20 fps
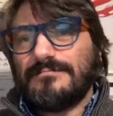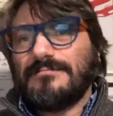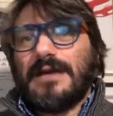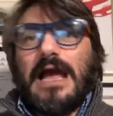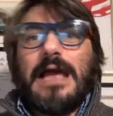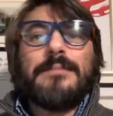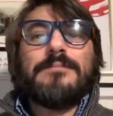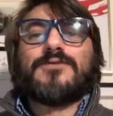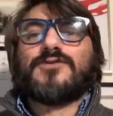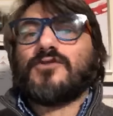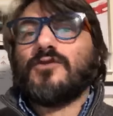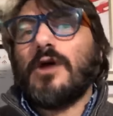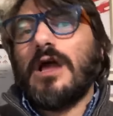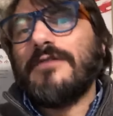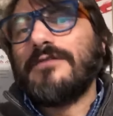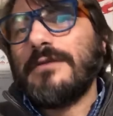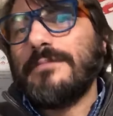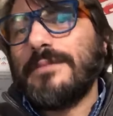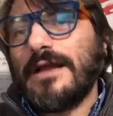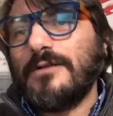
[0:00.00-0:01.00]
I'm sure
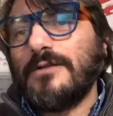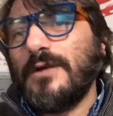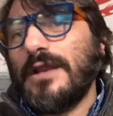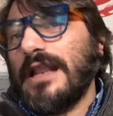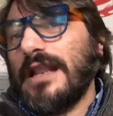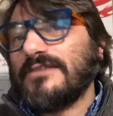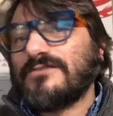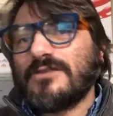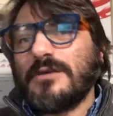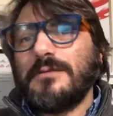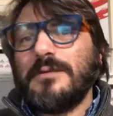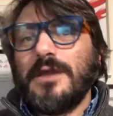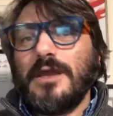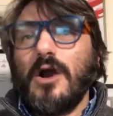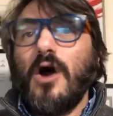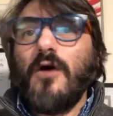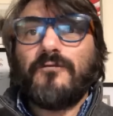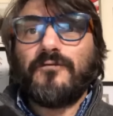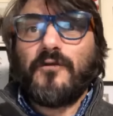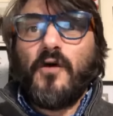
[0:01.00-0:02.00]
everybody will answer me,
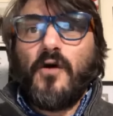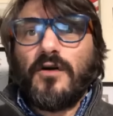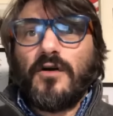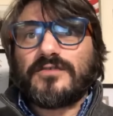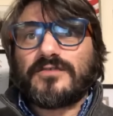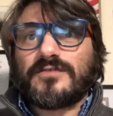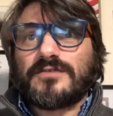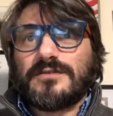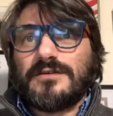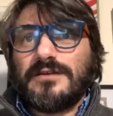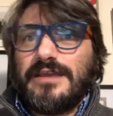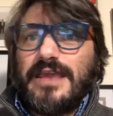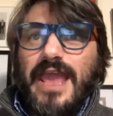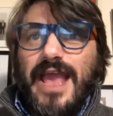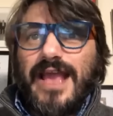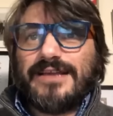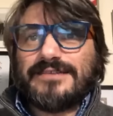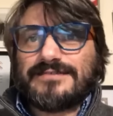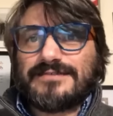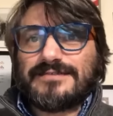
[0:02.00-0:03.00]
of course,
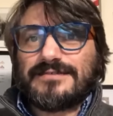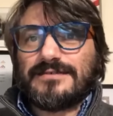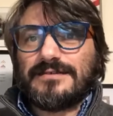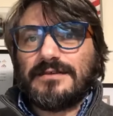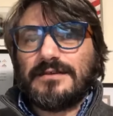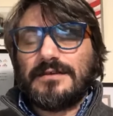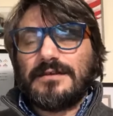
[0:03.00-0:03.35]
yes.